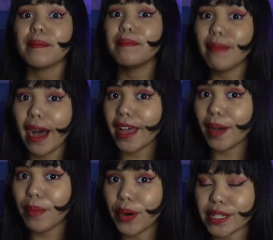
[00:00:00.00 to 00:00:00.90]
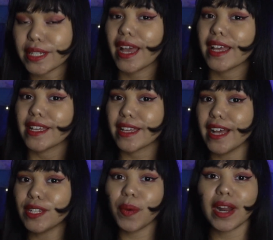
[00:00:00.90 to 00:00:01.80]
My amors,
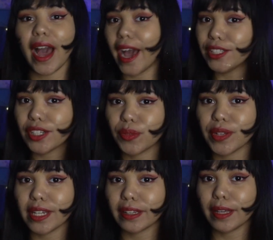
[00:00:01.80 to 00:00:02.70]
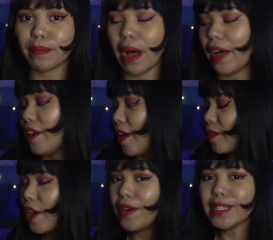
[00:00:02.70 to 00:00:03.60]
guess what I just recently bought?
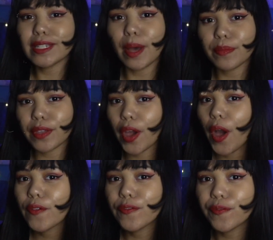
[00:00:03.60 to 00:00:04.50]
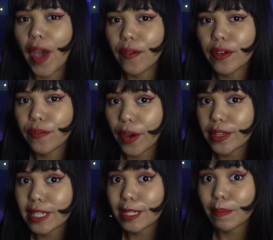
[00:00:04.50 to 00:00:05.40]
There is something
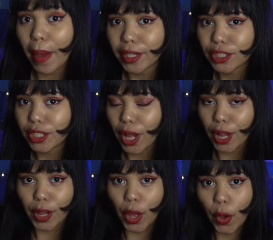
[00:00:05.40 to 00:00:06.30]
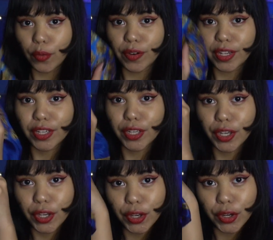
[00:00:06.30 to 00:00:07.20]
very special over
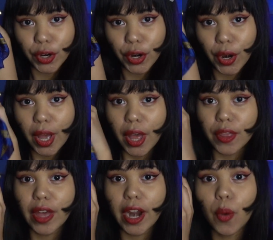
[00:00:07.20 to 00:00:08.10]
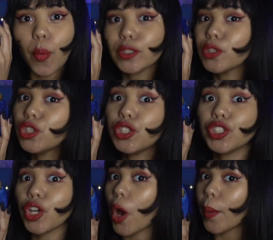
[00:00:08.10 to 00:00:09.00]
here that I want to
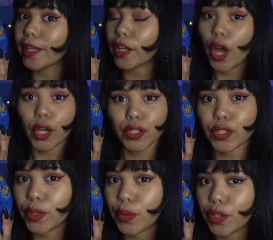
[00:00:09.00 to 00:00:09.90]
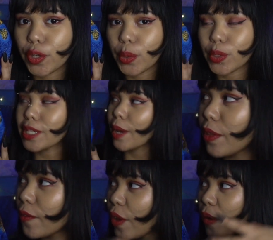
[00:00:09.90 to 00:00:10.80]
show it to you.
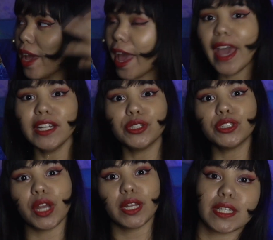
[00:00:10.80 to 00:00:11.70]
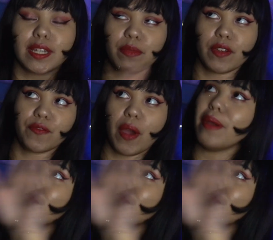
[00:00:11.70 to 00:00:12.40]
Something very ancient, something very